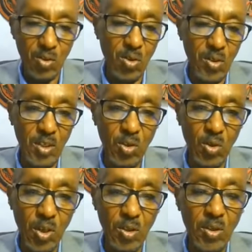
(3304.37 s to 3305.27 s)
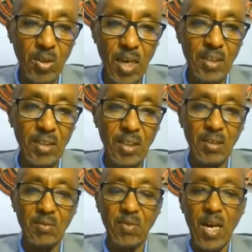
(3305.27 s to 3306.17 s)
as long as you're not
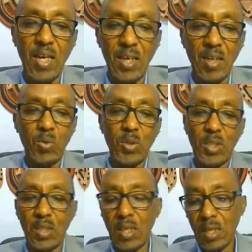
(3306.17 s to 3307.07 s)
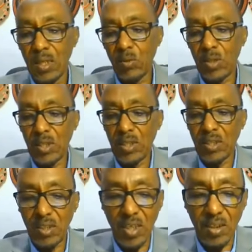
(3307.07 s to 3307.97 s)
acting violently within
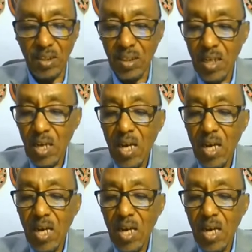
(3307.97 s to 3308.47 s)
the States.